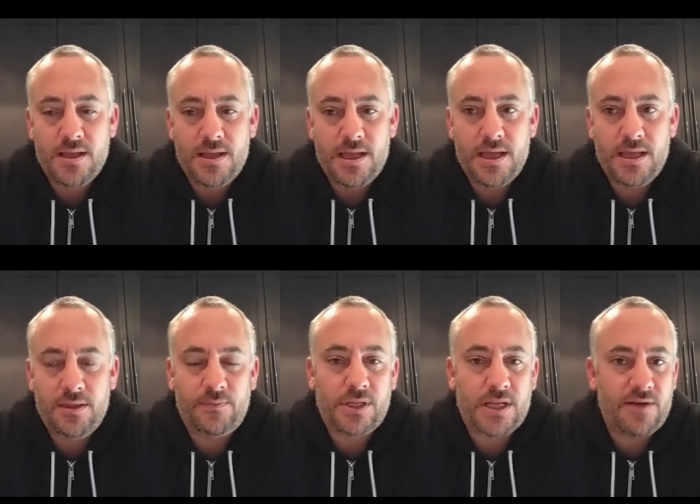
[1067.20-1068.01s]
and the
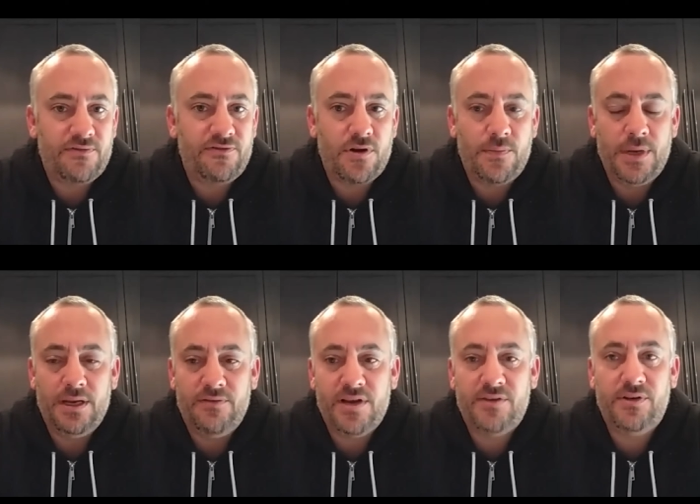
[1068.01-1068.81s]
platforming
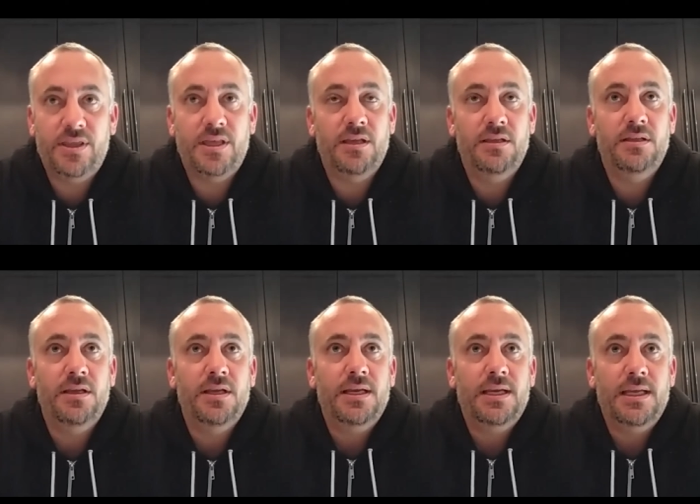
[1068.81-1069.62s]
of everything
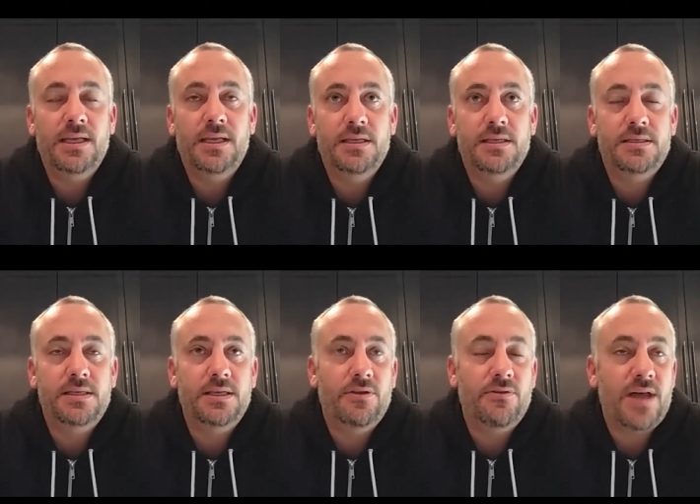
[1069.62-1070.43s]
is
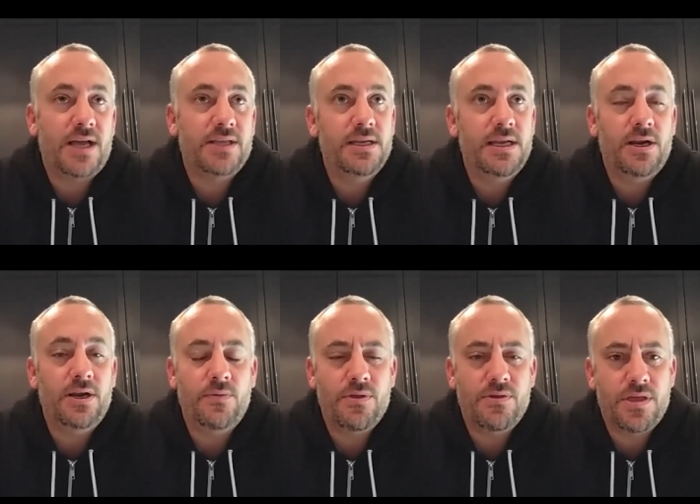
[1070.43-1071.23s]
you know that's an area
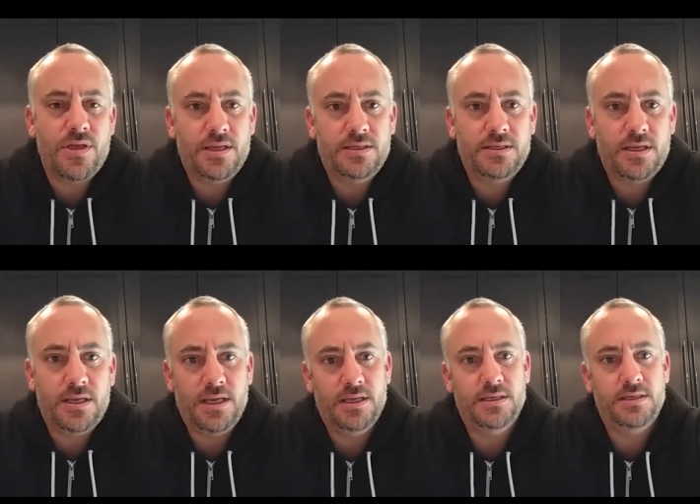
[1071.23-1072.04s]
we think is
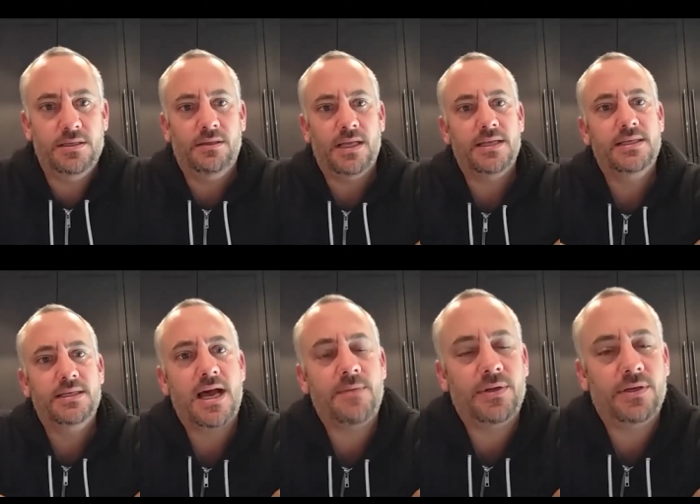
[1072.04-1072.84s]
is less
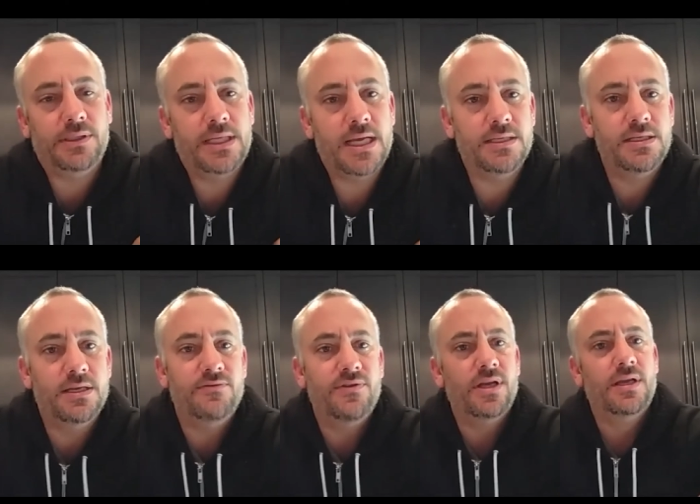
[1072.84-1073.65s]
capital
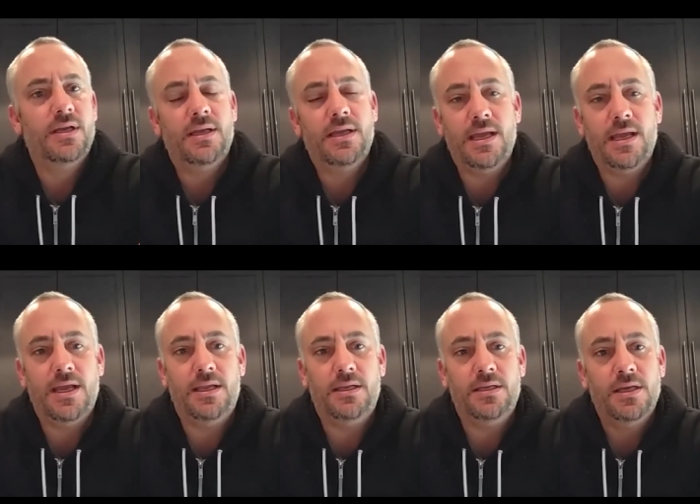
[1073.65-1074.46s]
intensive
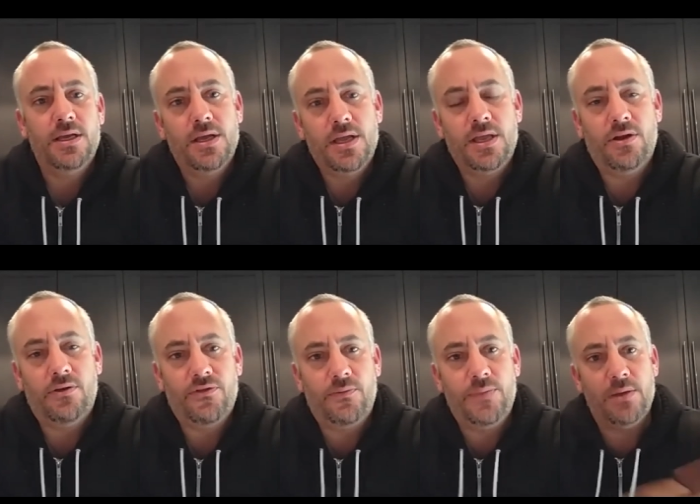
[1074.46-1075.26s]
and you know
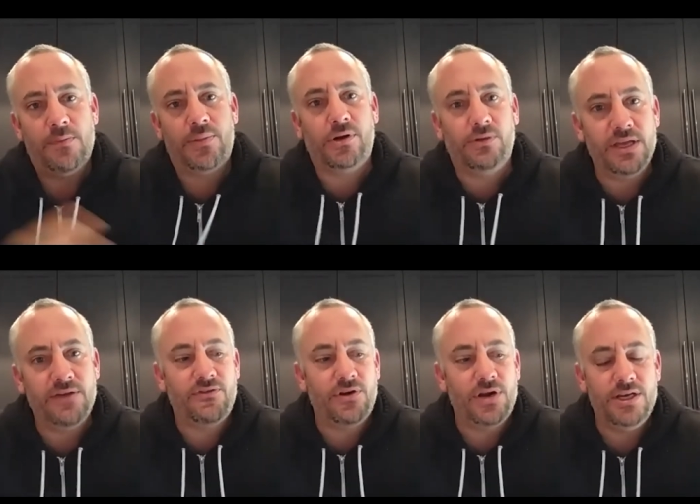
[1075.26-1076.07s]
there'll be a
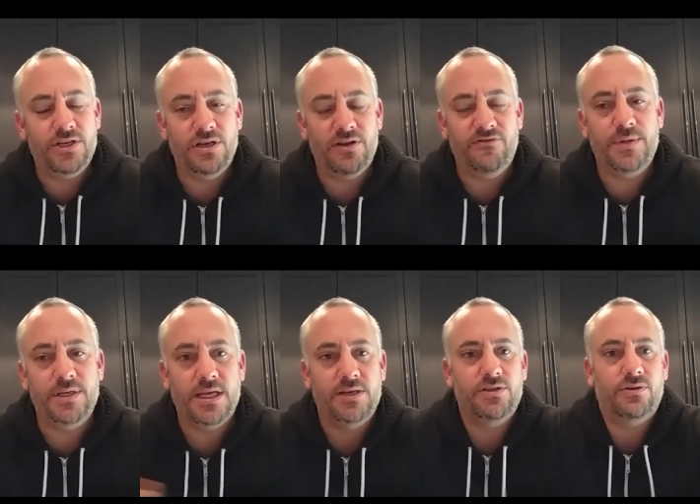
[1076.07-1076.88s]
proliferation of
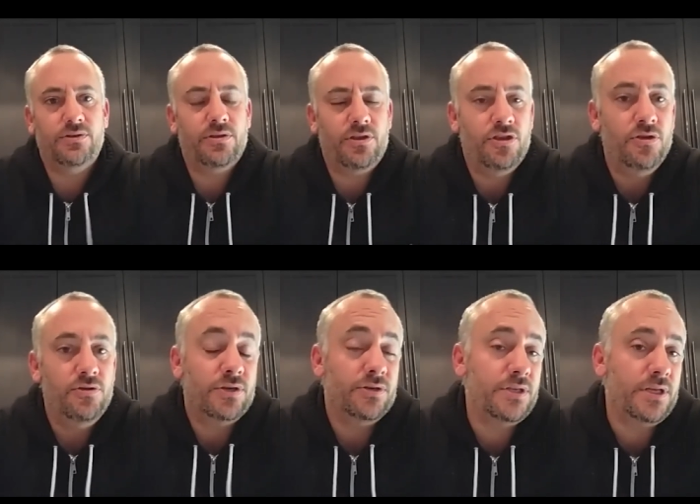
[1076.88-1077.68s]
potential
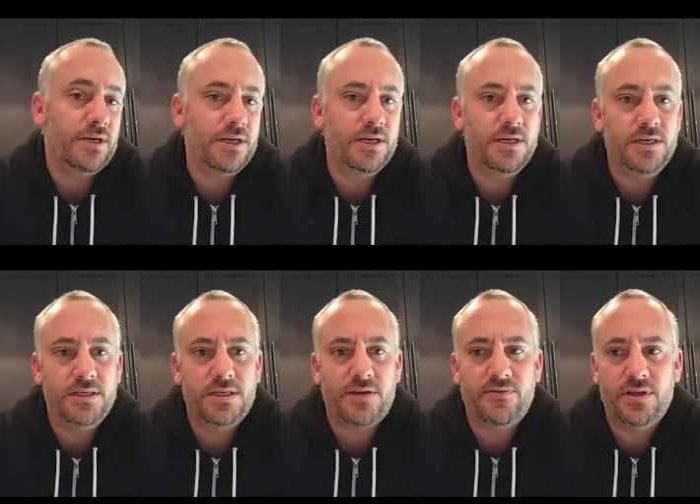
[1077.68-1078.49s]
users that are going to
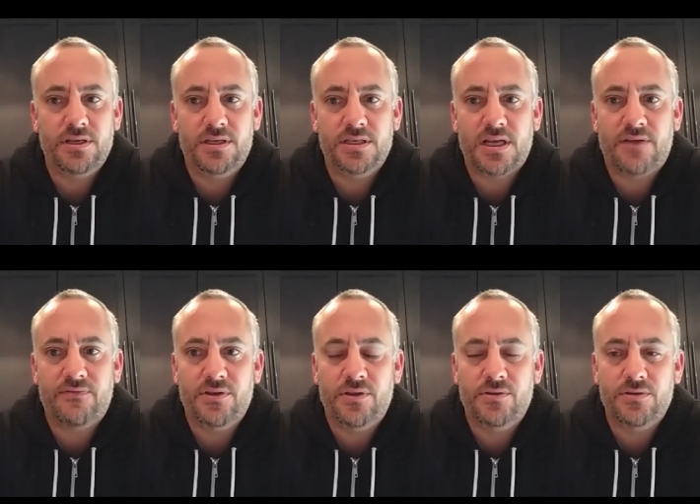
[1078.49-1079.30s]
dis-
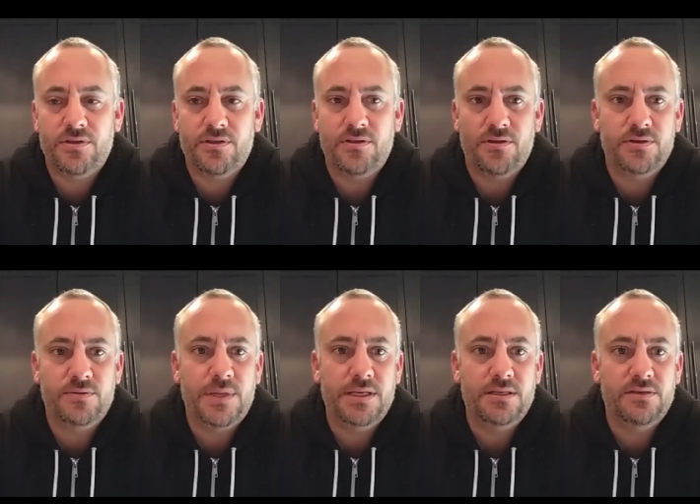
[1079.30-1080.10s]
discover those those
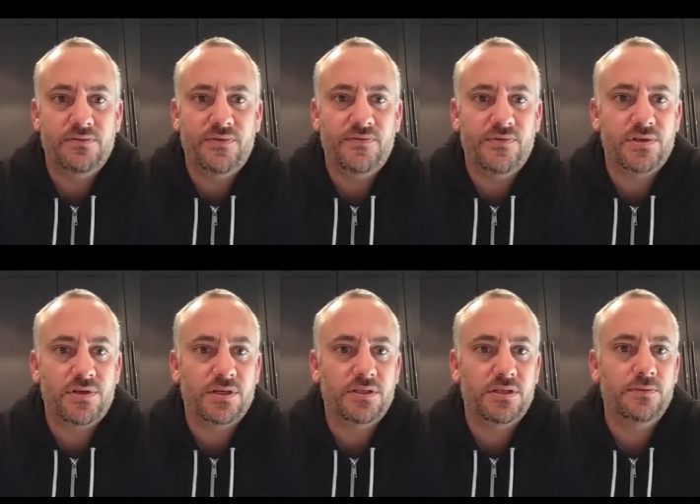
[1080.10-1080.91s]
pieces of
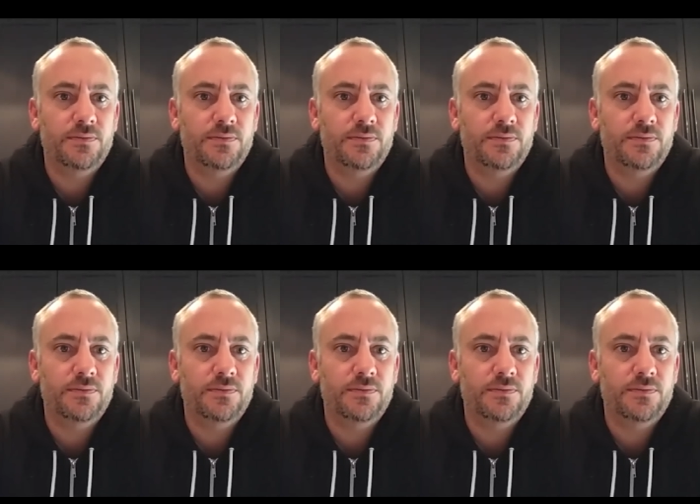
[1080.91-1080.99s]
infrastructure